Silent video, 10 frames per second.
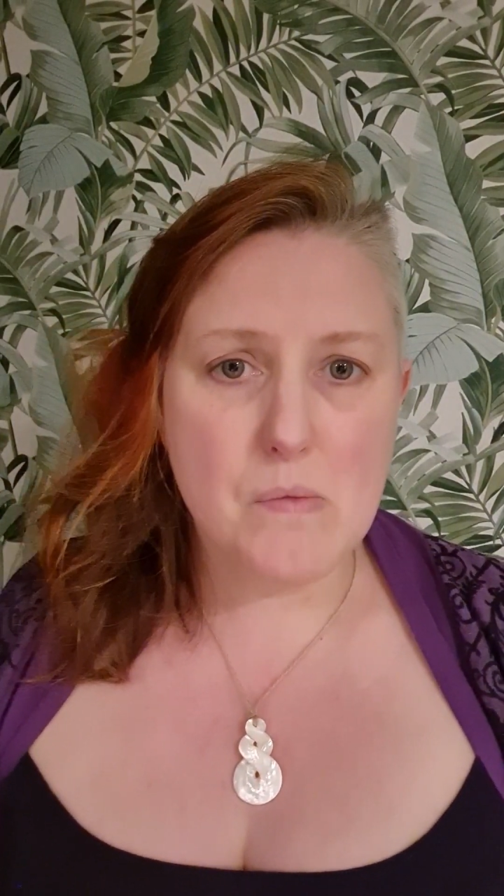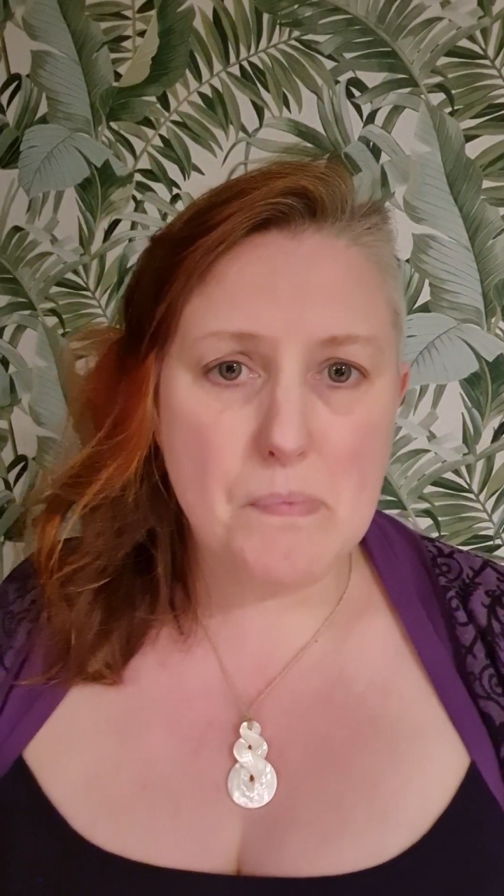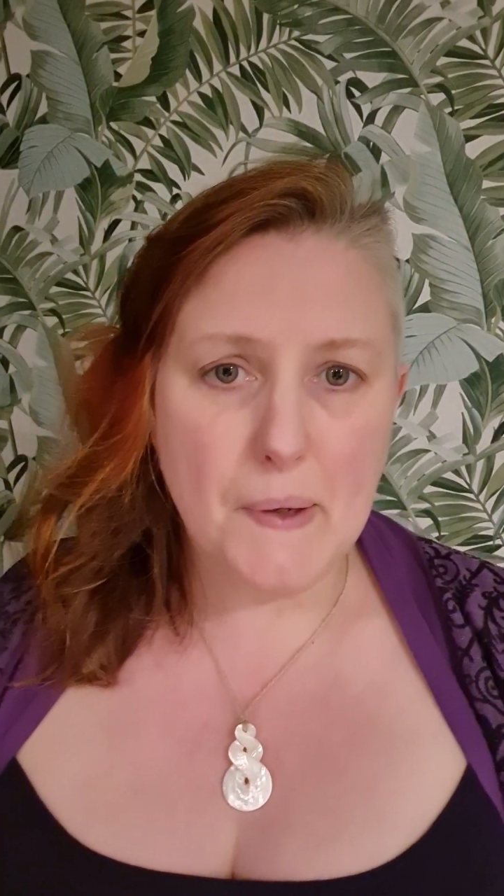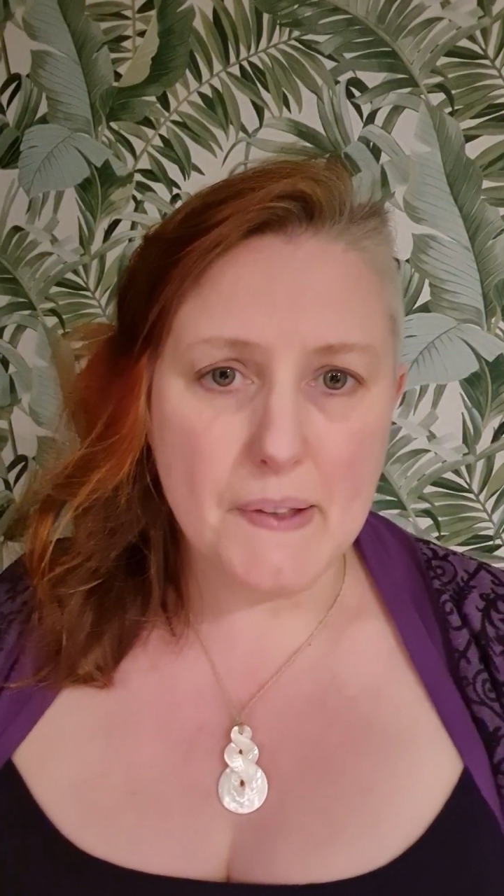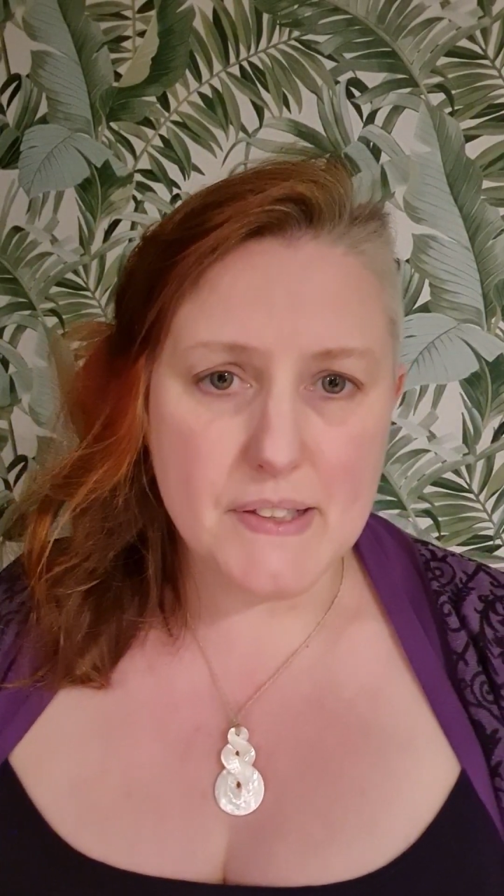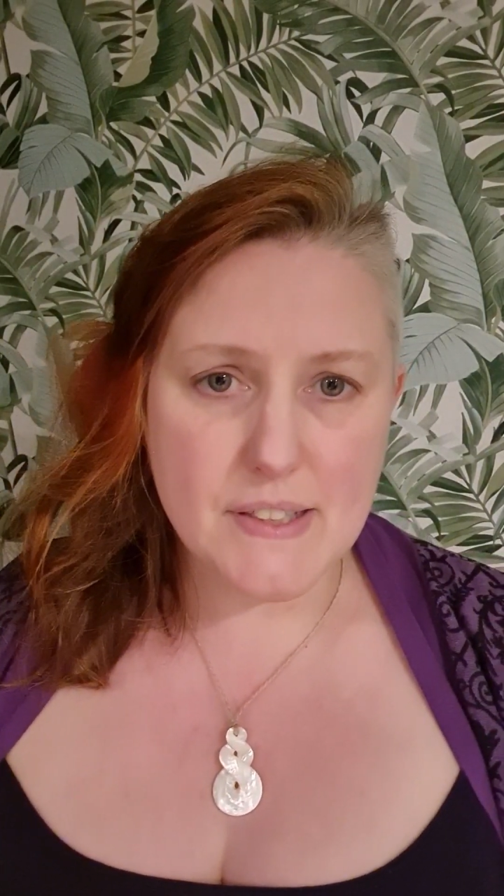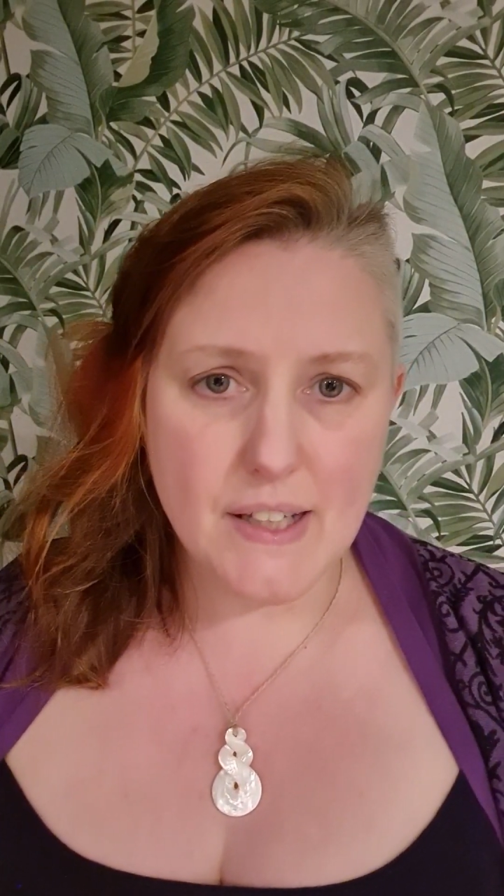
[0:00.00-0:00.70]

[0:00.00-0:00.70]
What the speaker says: but